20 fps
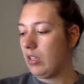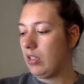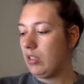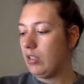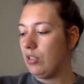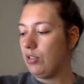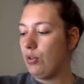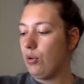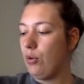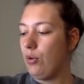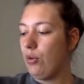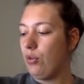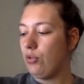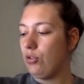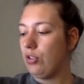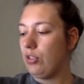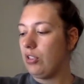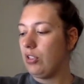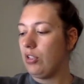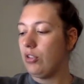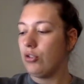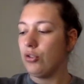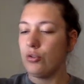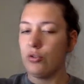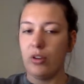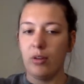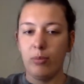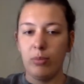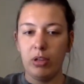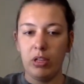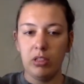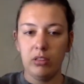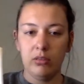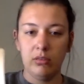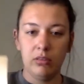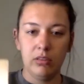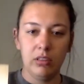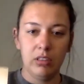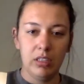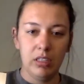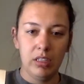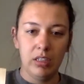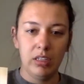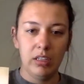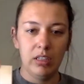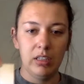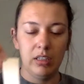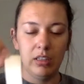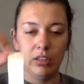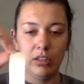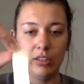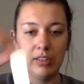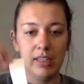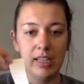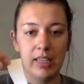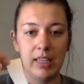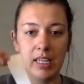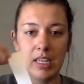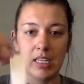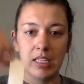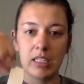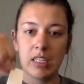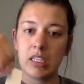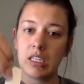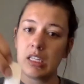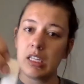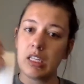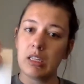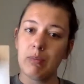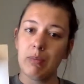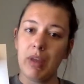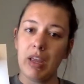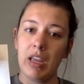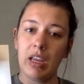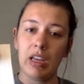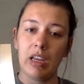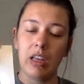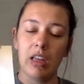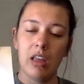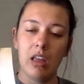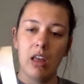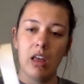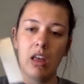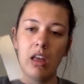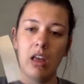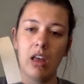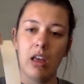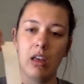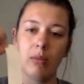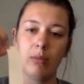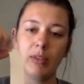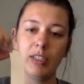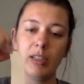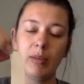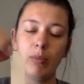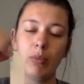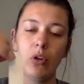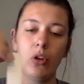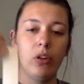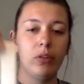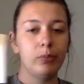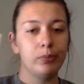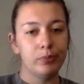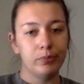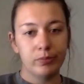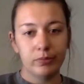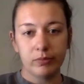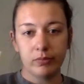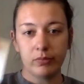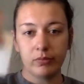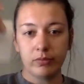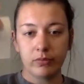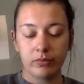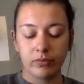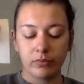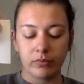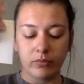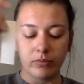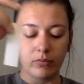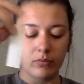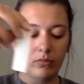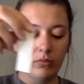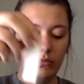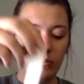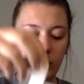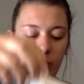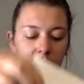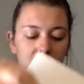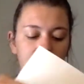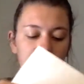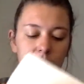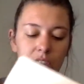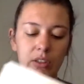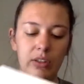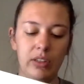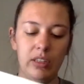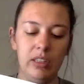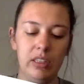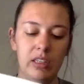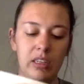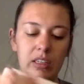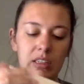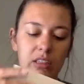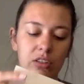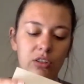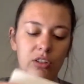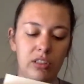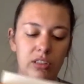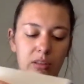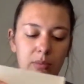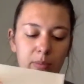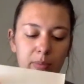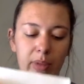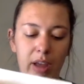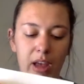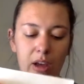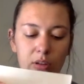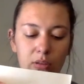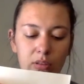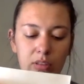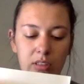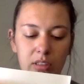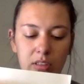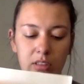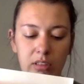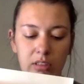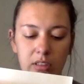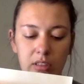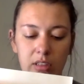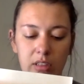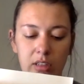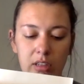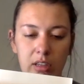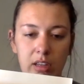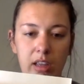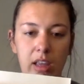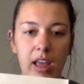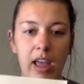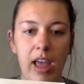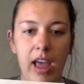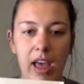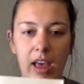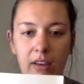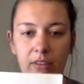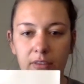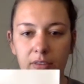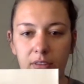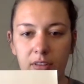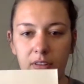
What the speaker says: So just a strip looks like this. It's this big, simple. So you can see it's just about half